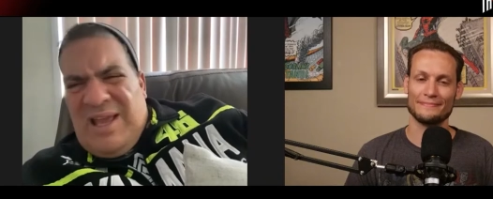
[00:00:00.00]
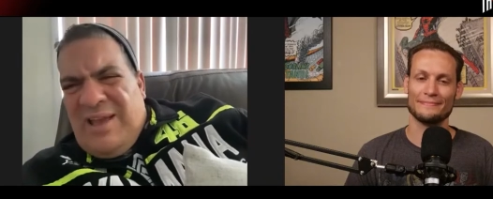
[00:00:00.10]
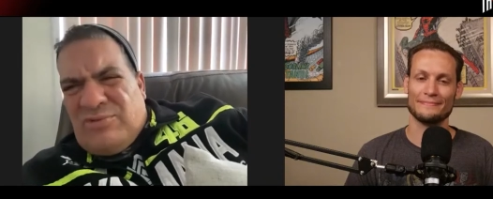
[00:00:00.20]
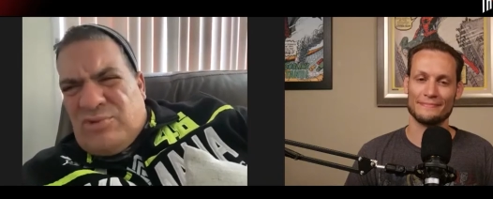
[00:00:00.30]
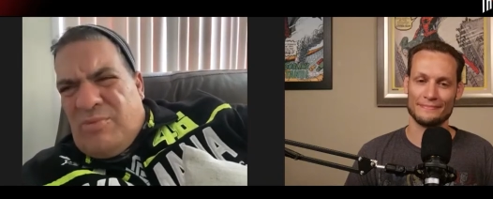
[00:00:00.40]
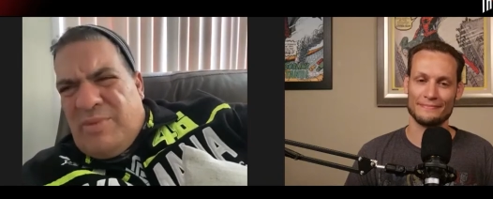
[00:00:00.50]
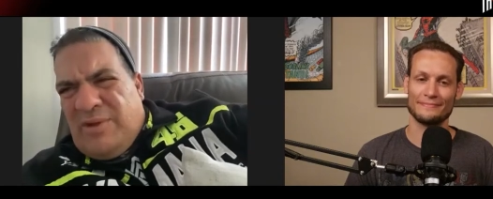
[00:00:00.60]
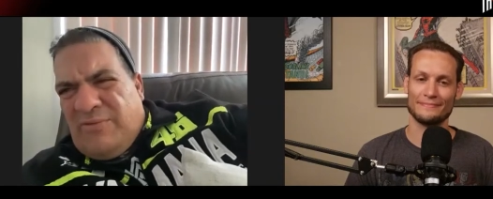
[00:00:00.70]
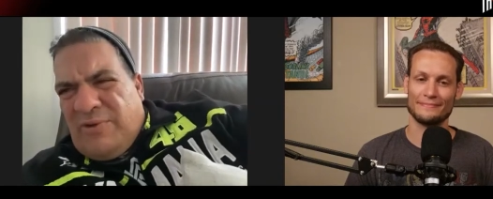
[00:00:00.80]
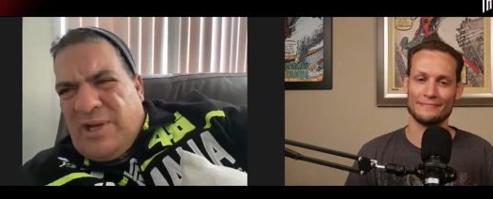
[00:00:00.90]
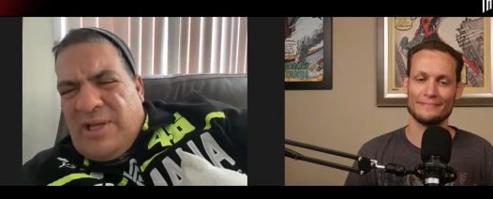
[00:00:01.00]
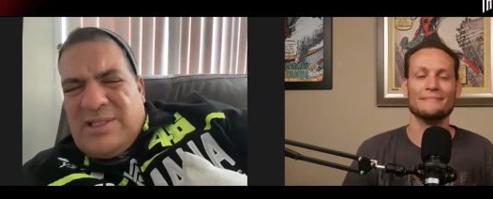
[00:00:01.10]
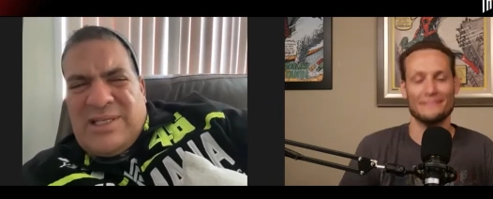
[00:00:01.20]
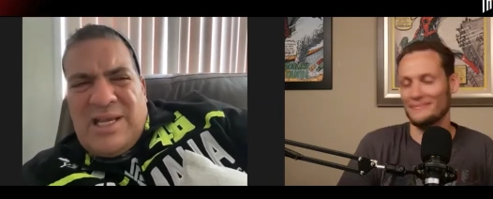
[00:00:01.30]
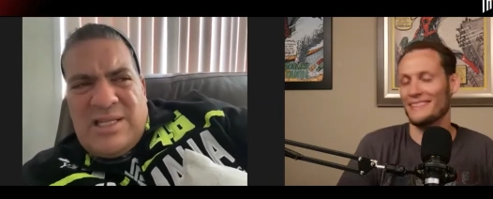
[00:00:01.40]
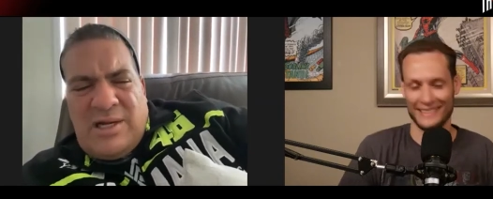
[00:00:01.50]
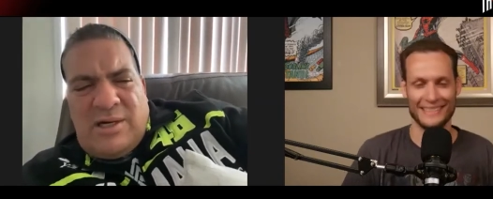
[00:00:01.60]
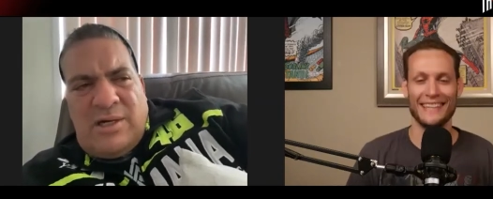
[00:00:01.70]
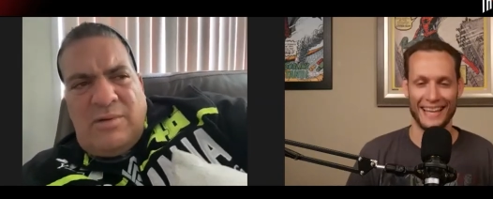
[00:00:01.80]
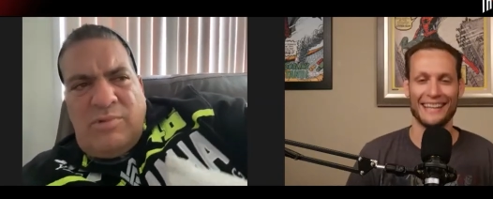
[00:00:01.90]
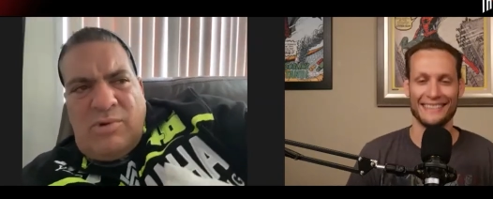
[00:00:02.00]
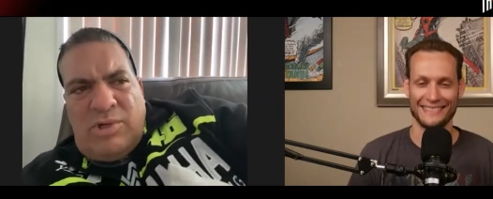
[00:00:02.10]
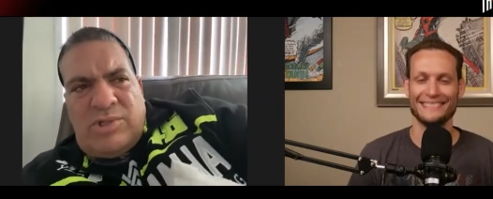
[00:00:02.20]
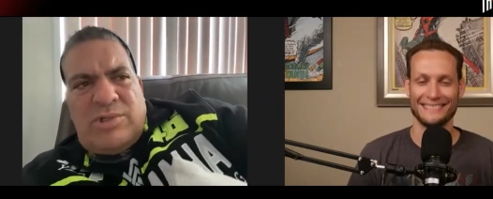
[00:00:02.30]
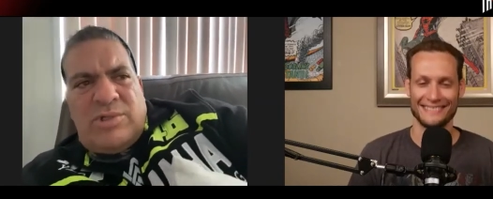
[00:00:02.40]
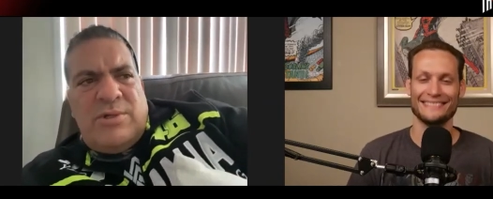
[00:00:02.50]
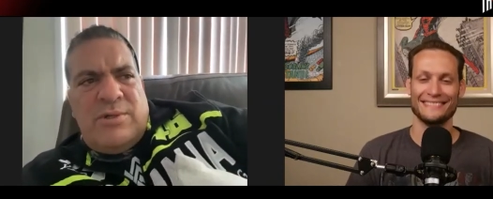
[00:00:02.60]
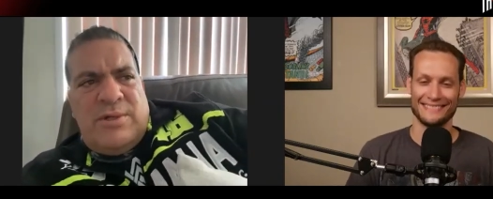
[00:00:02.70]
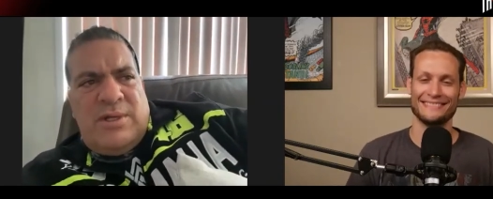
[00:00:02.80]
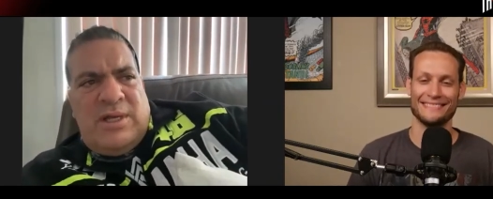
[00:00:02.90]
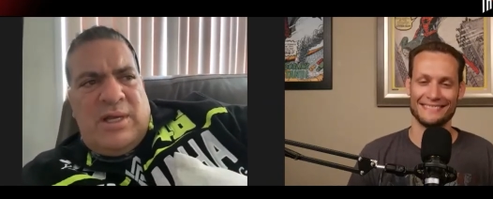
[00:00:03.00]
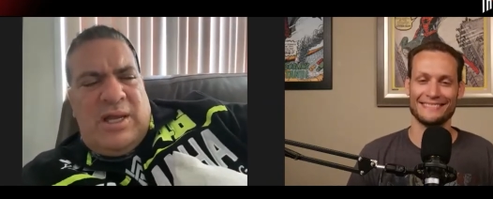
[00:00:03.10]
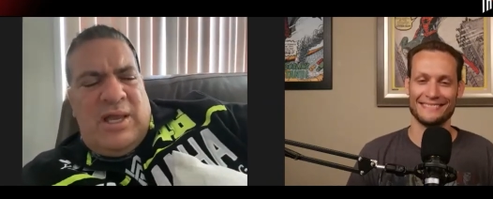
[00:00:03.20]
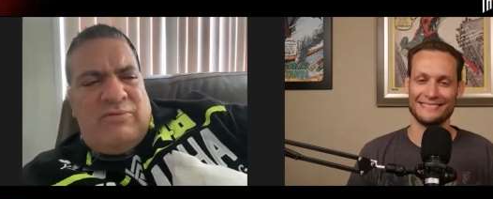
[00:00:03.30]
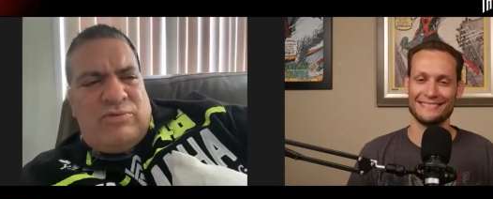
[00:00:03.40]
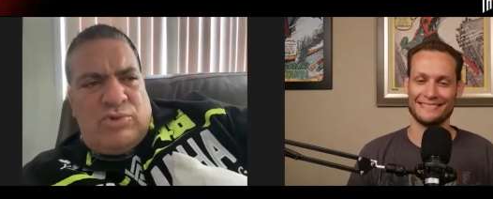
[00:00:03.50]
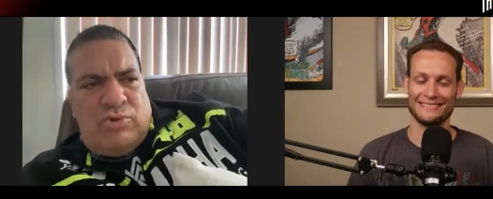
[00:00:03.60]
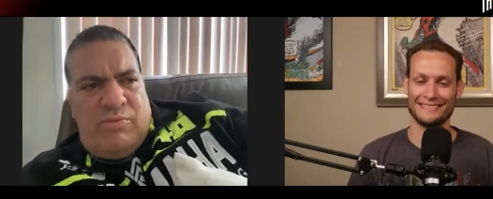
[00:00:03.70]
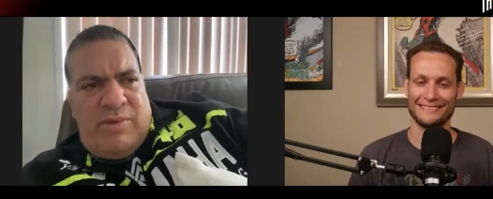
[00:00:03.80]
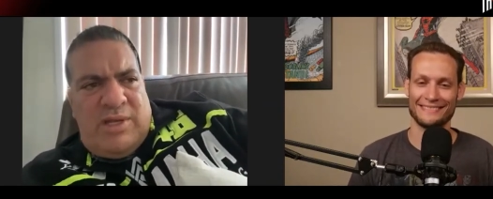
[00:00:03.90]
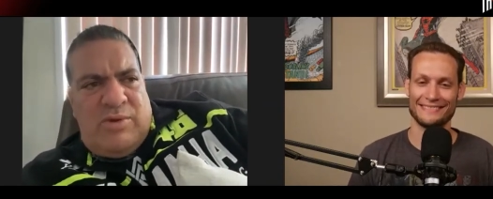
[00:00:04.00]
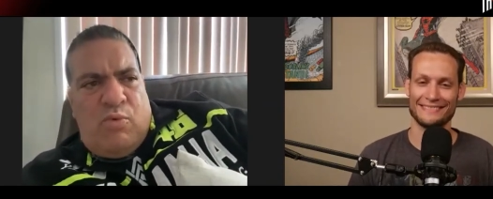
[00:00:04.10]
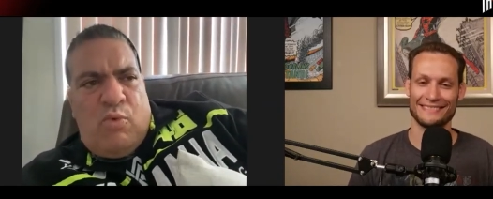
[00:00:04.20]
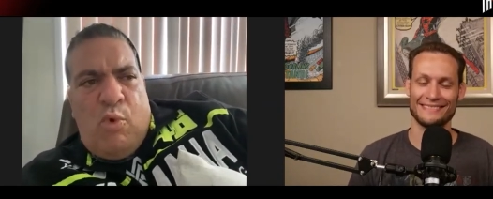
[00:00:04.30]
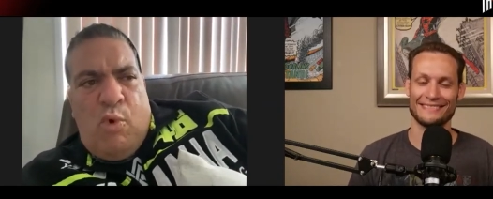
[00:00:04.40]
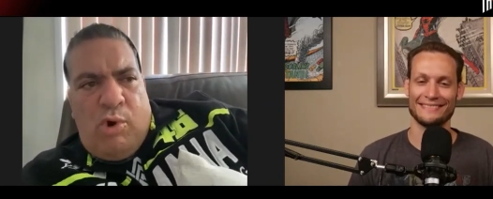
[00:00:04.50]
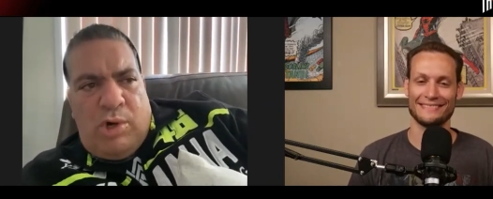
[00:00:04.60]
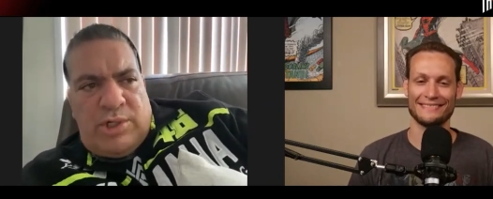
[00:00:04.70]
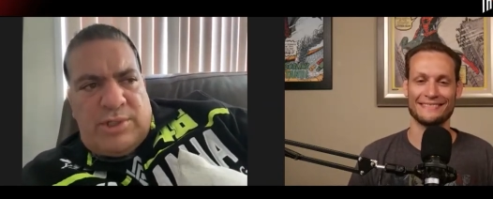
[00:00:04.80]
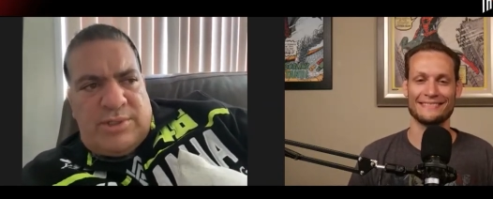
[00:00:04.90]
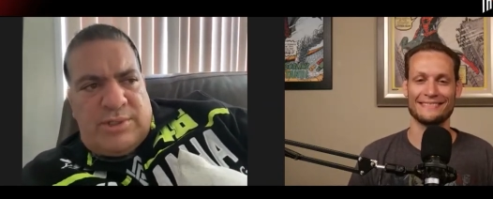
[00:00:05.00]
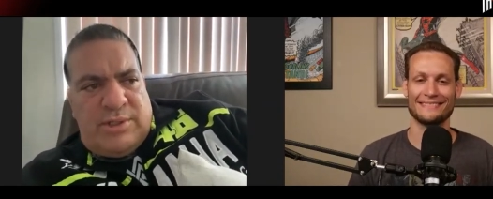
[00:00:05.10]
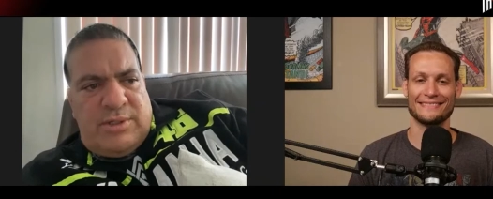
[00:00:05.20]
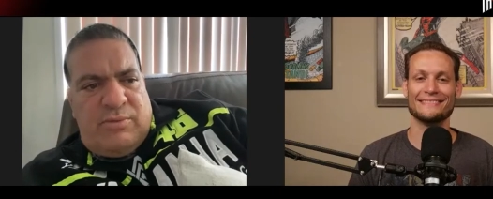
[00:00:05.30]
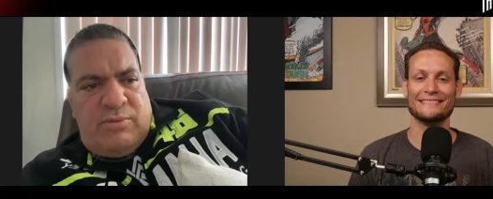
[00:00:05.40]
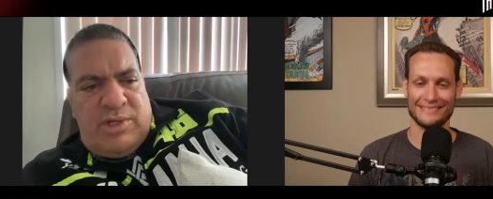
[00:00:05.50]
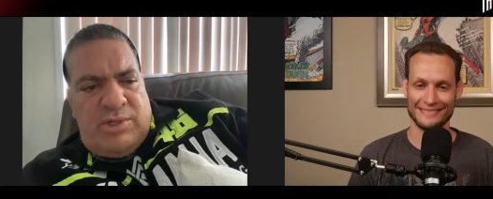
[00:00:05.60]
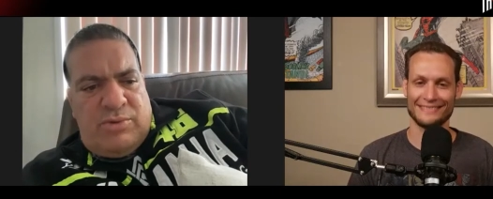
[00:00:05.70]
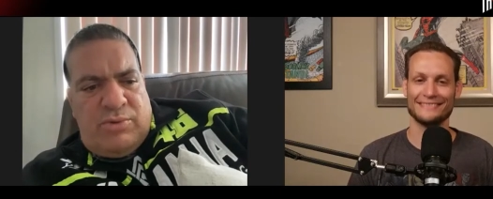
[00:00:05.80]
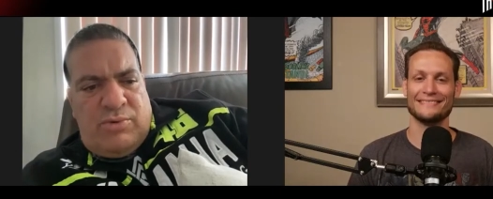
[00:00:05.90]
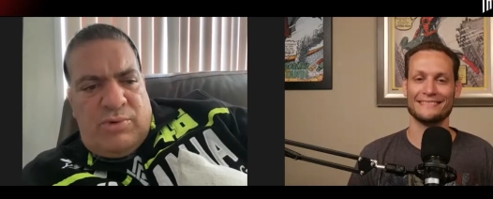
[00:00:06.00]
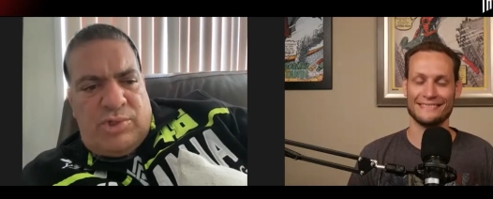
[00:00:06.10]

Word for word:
Speaker 1: I have so many fights. It's kind of hard because I have so many wars I went through.